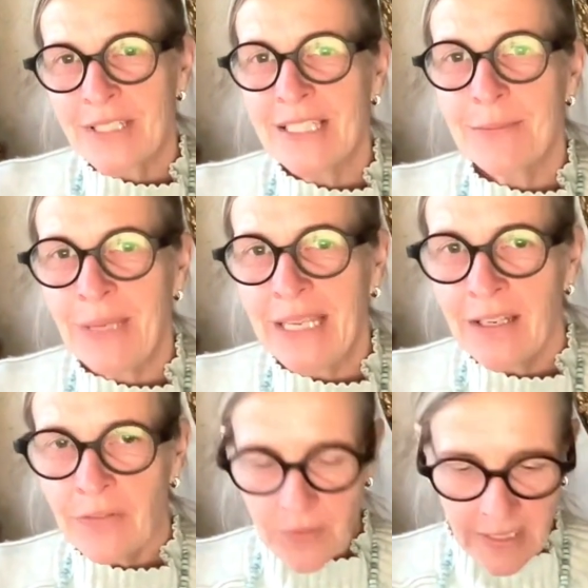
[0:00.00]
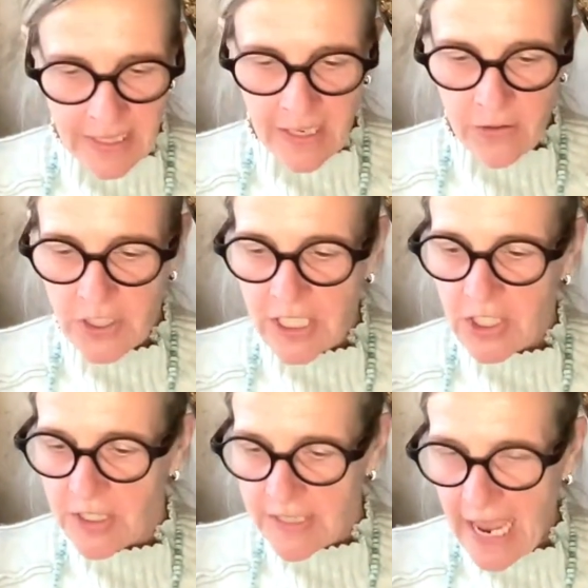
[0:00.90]
does it mean? A
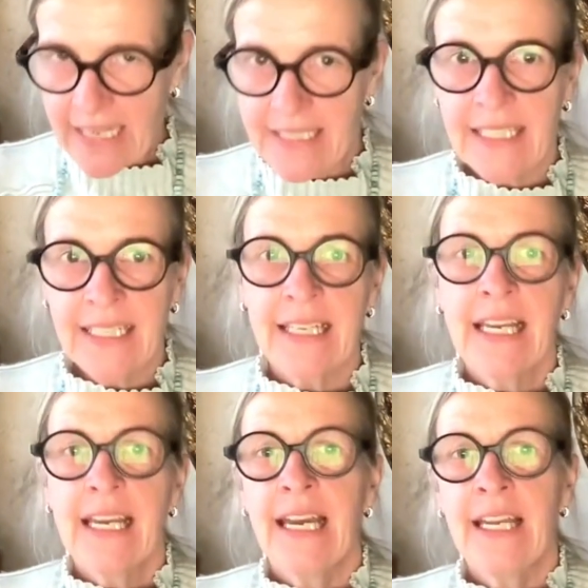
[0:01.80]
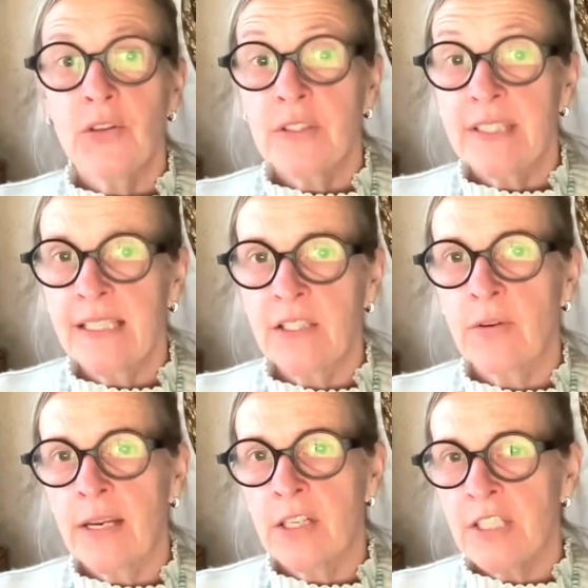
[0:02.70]
negotiation tactic and your sales
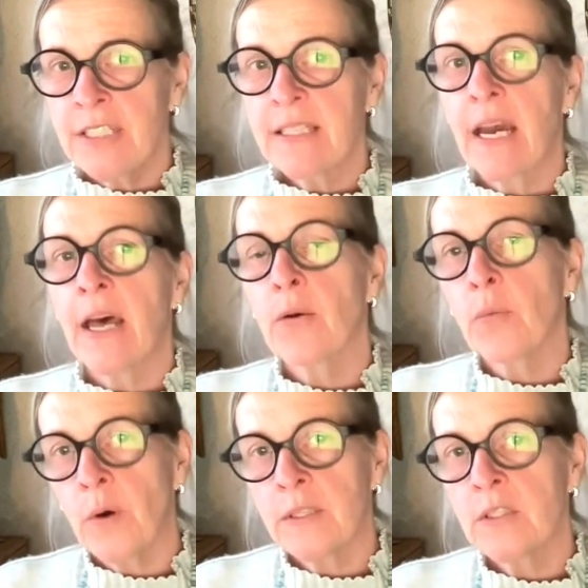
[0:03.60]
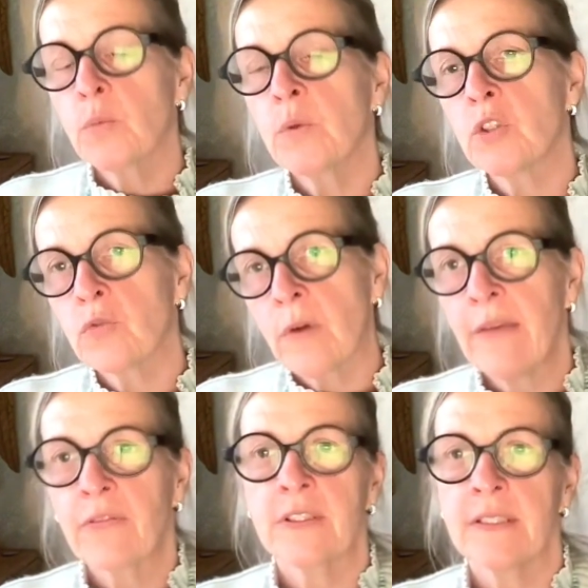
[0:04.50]
strategies are the ones which
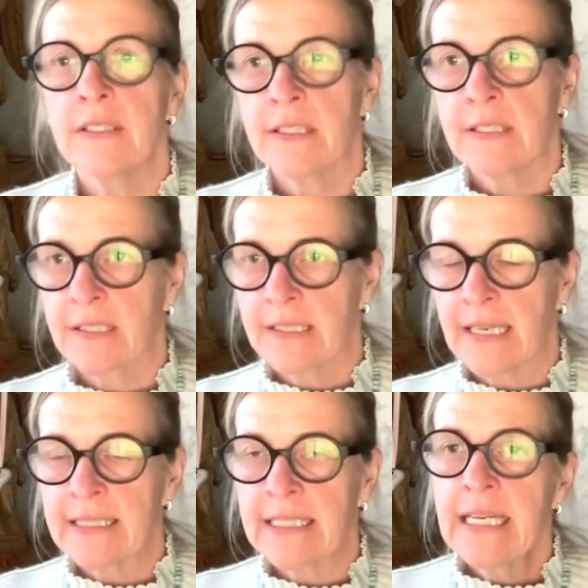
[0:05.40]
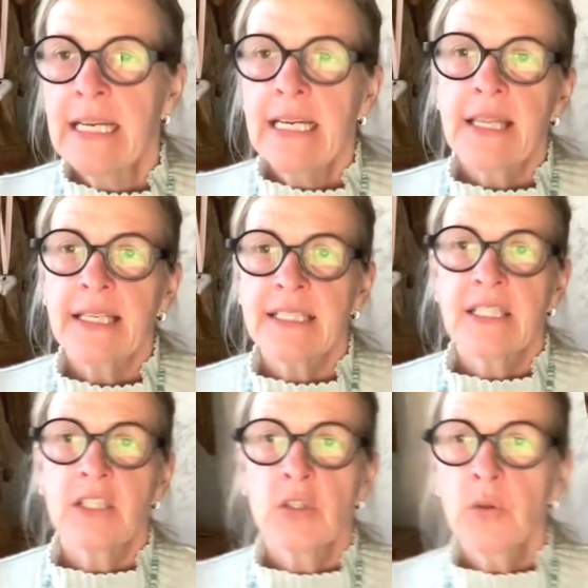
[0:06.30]
drive consistent success. That's
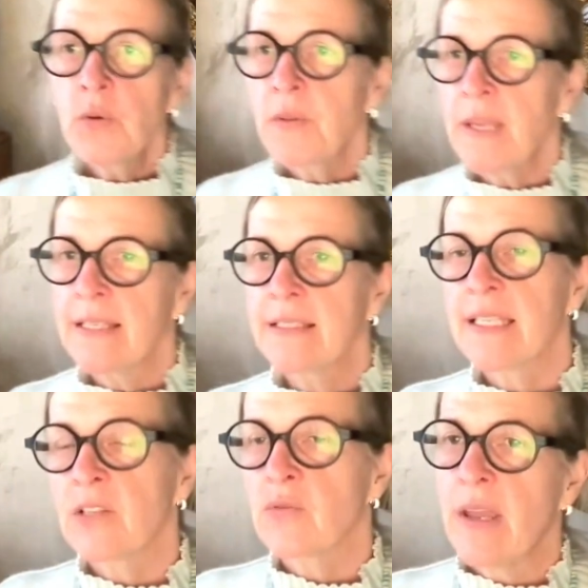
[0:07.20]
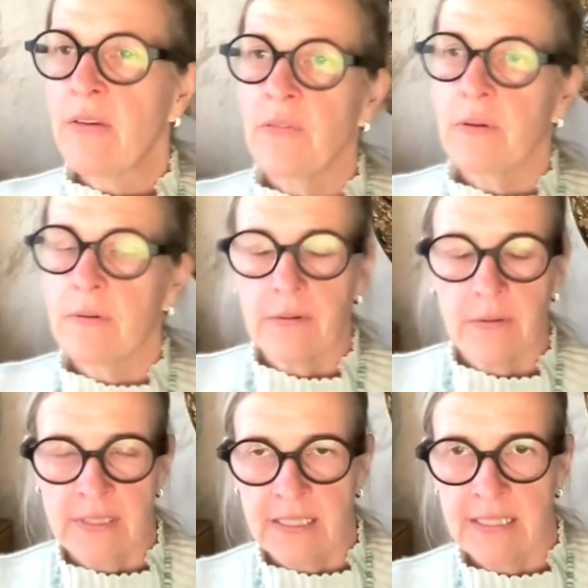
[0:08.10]
the two things that drive
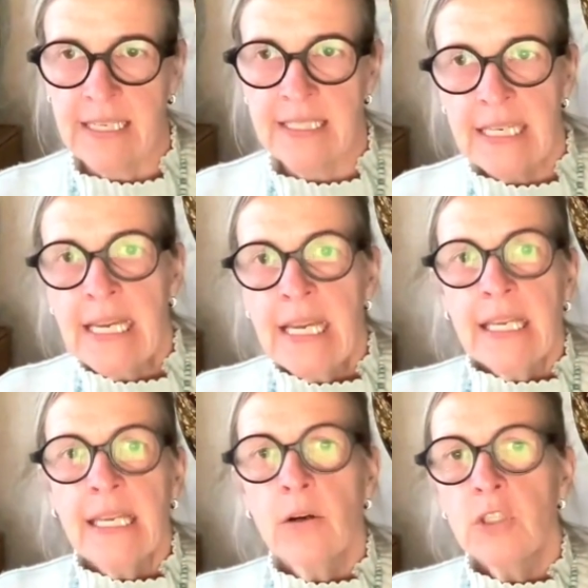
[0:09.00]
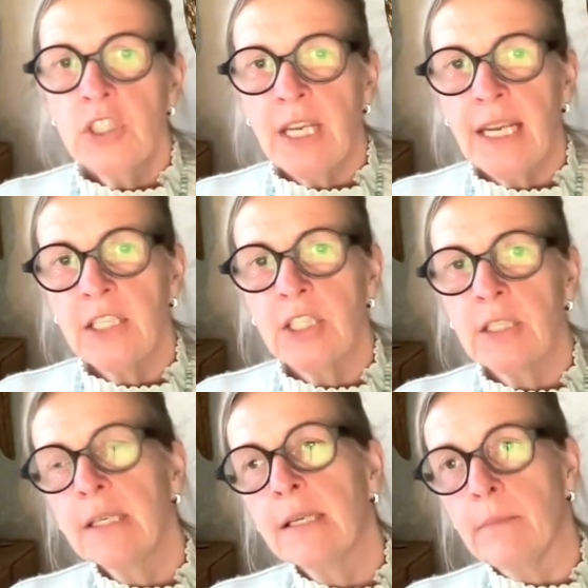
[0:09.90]
success.
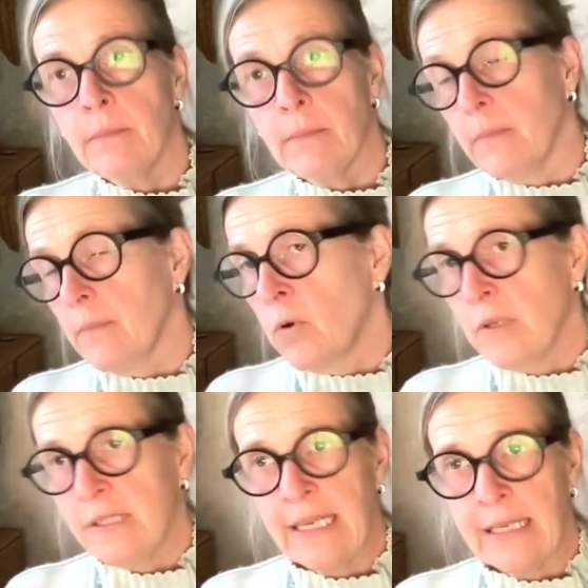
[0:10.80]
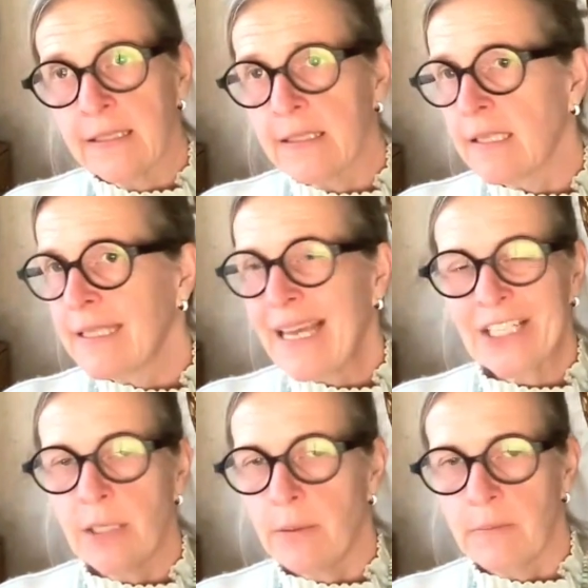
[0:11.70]
Negotiation or sales is
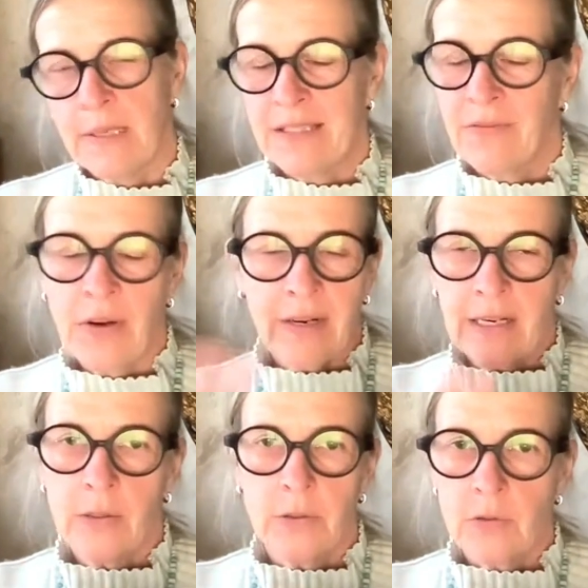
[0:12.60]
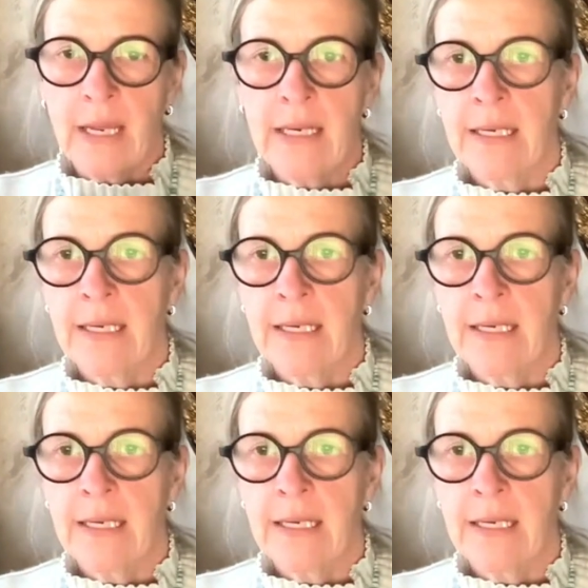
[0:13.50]
actually, it's very close, right? A